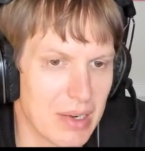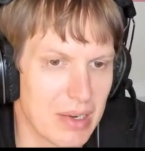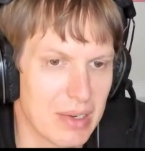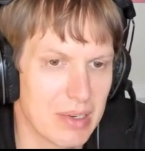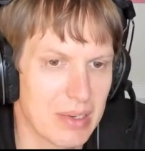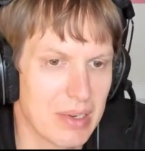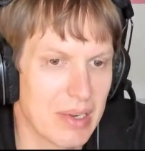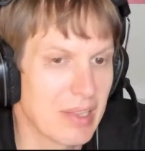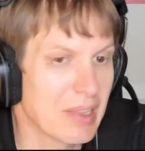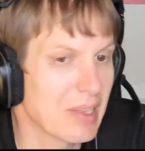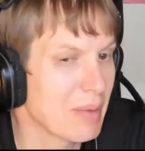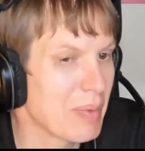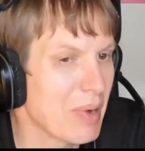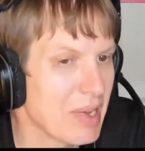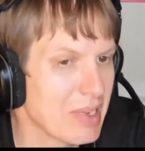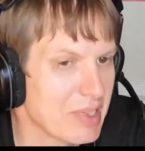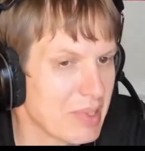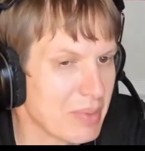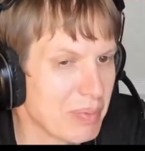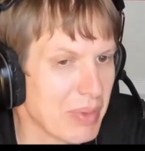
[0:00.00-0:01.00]
uh, and
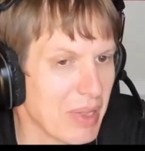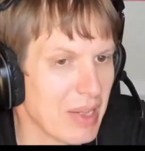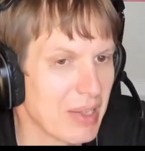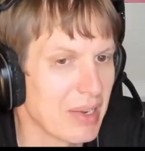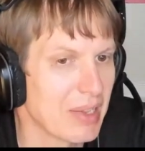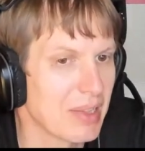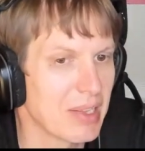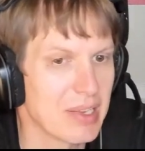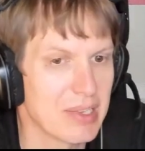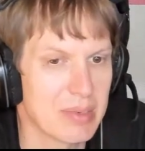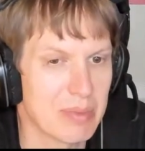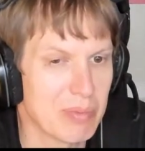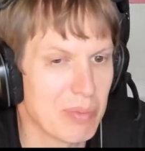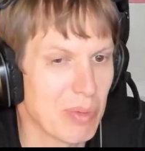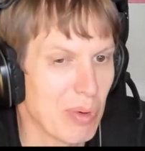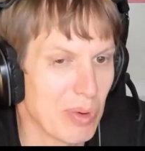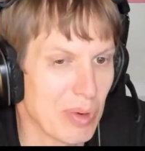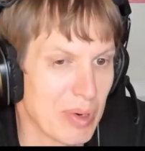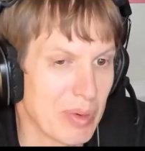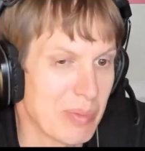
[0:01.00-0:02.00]
capacity planning is
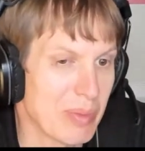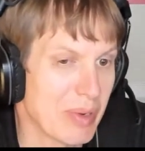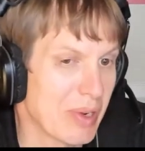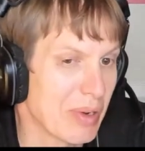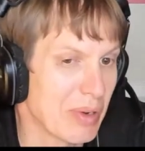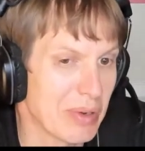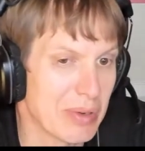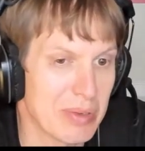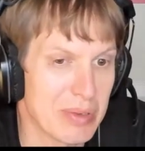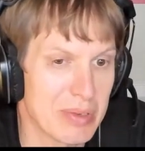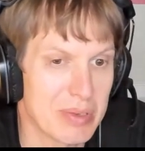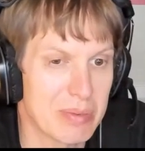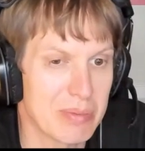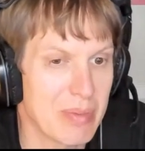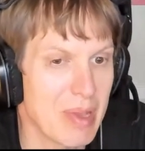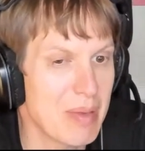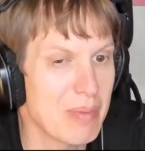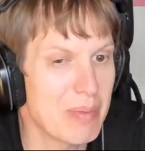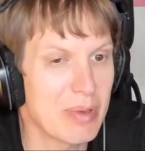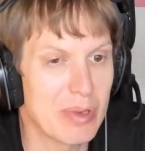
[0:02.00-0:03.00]
important because
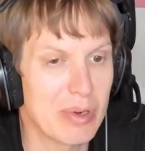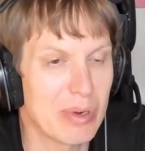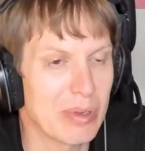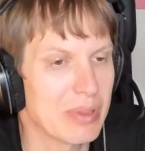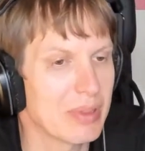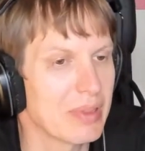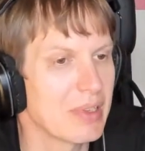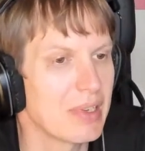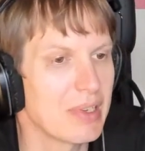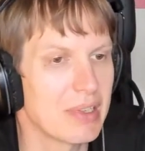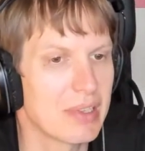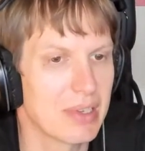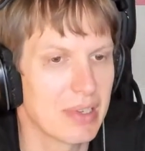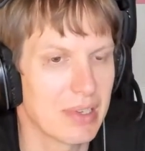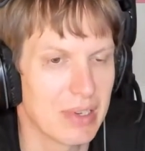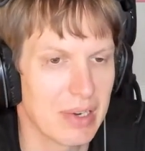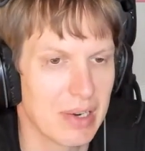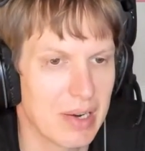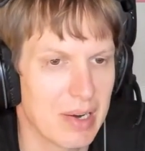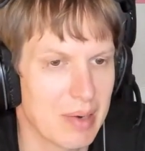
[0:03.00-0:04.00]
maybe you don't need
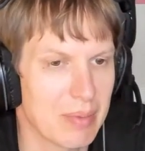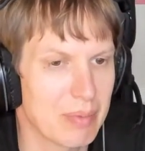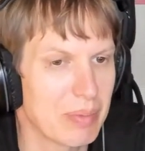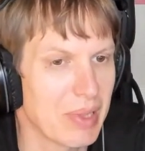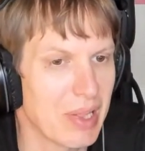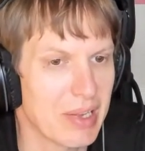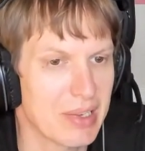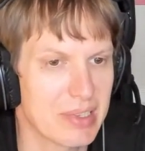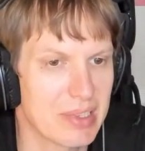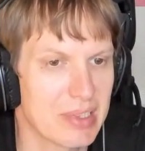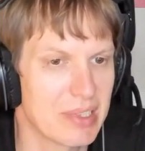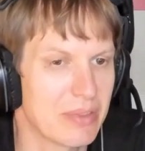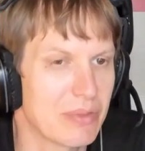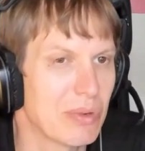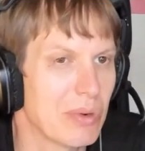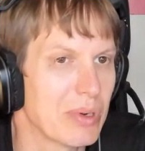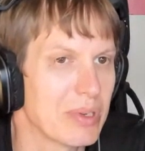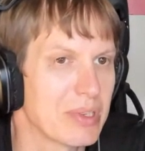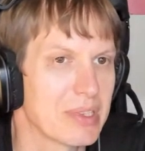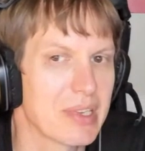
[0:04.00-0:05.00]
the complexity
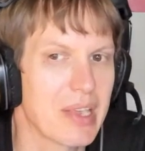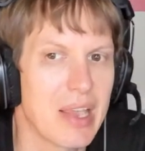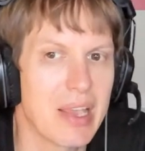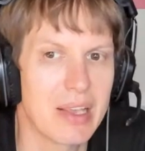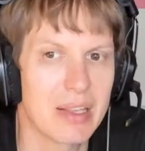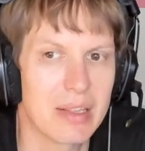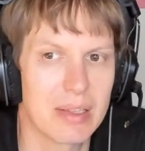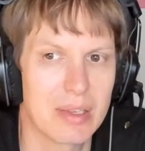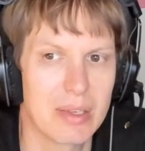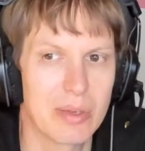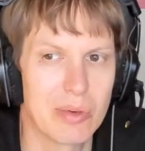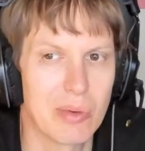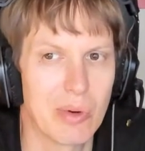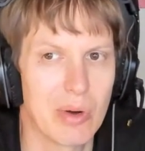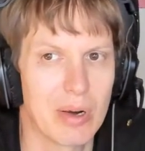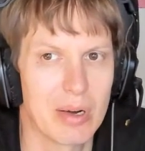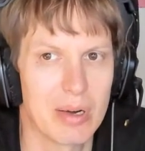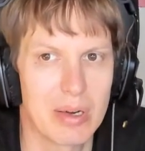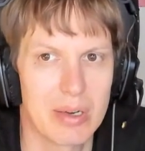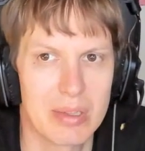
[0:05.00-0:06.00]
for a scale you
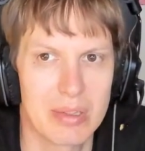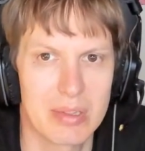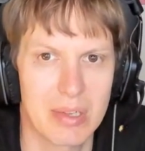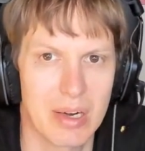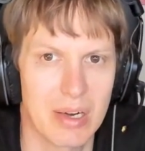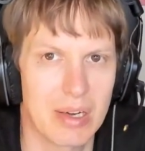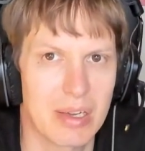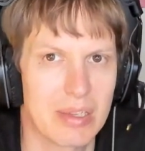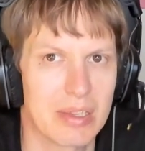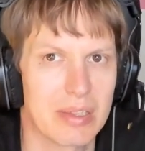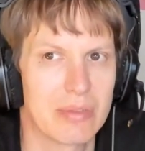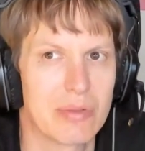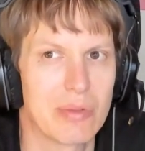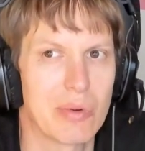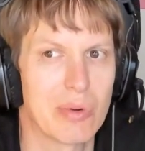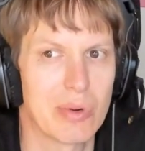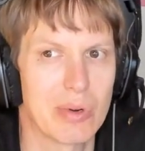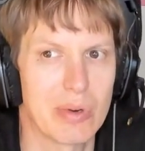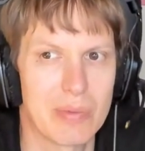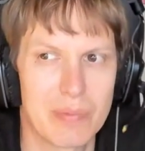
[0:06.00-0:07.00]
are targeting
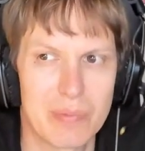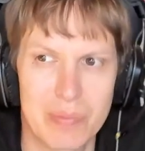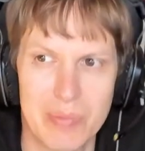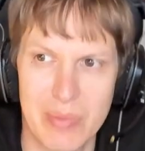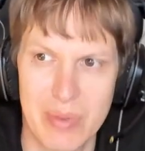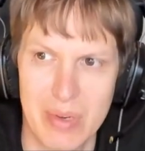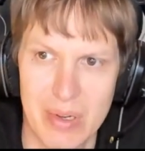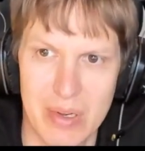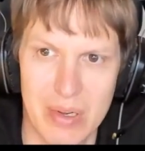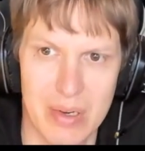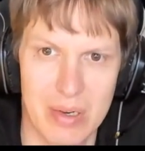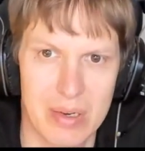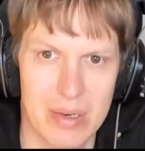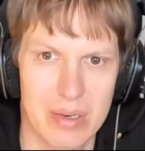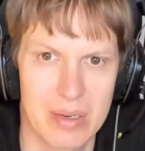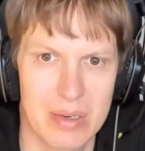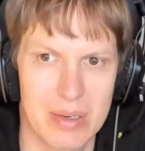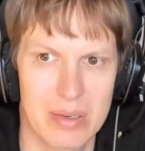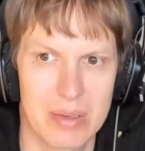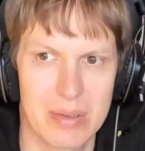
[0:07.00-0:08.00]
for
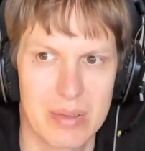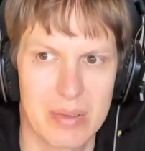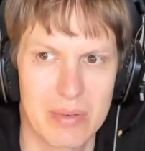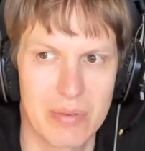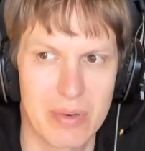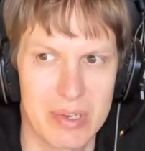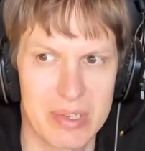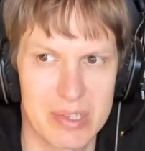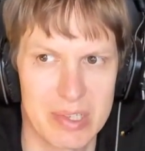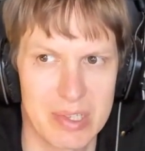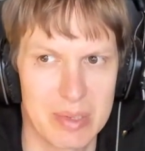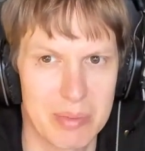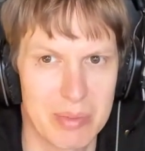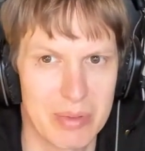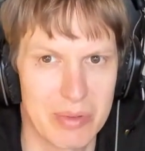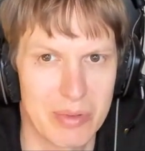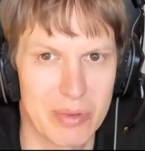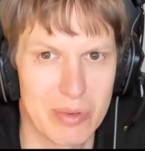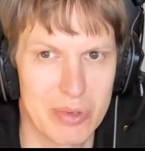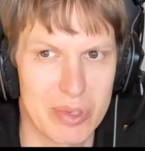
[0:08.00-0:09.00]
uh, a
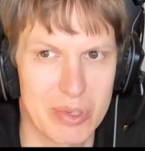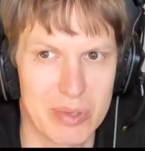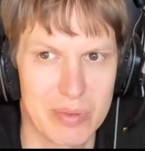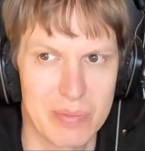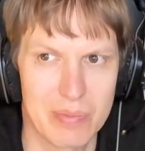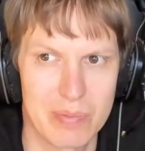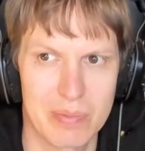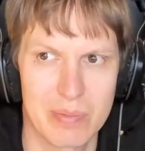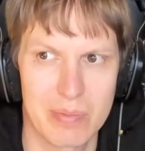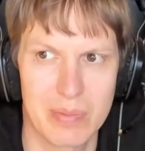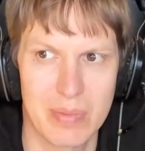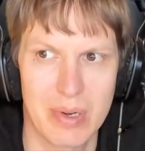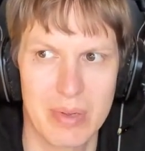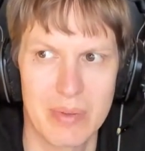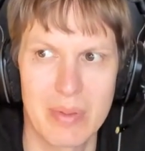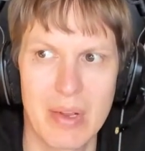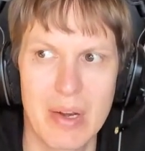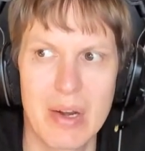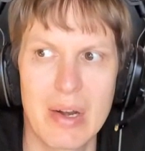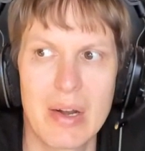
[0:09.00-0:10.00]
foreseeable future,
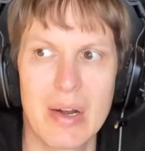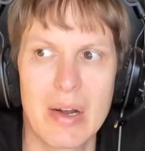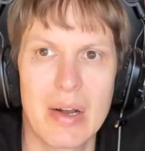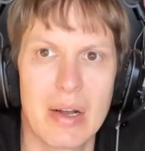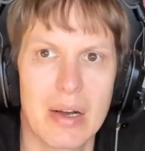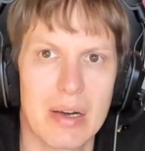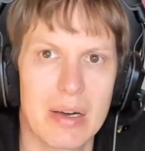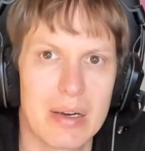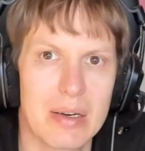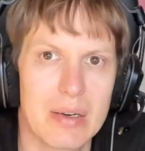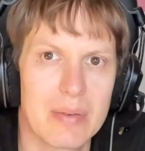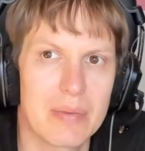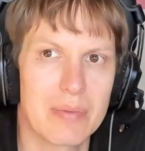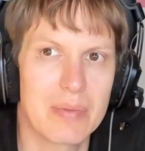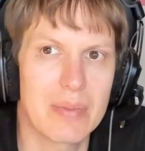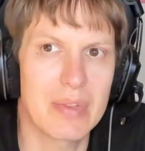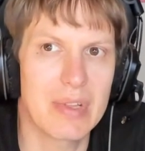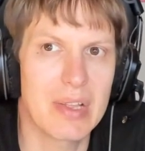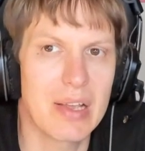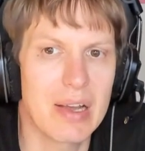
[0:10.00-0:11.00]
right? Uh,
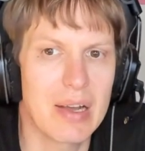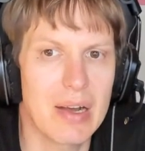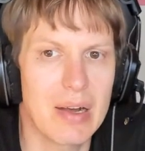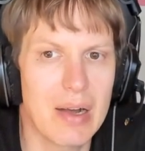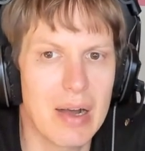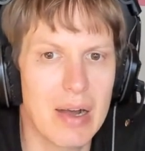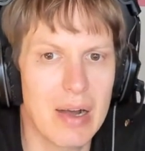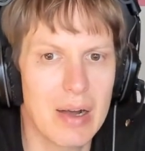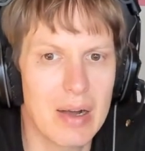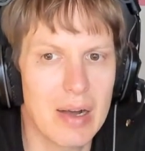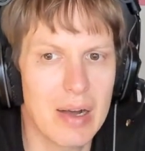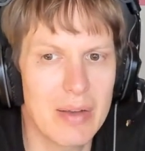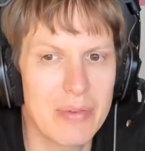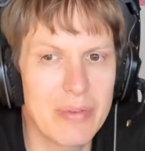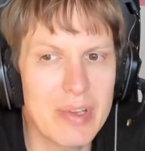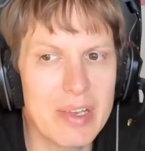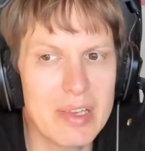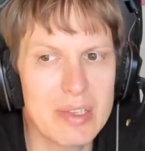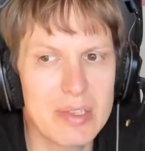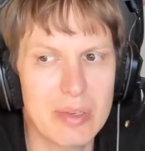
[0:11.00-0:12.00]
I
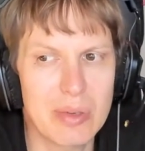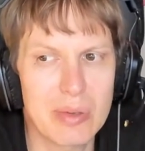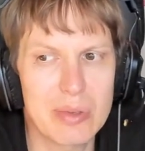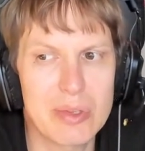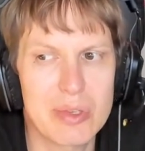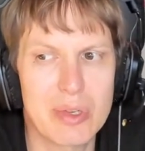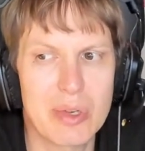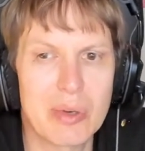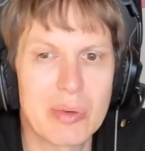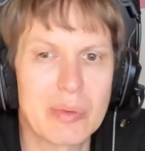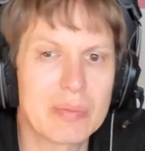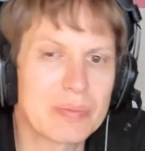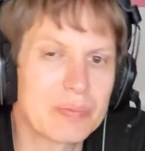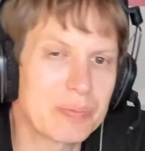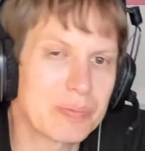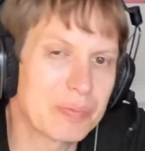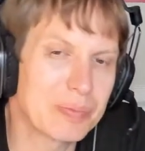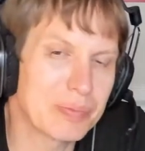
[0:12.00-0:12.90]
think it's also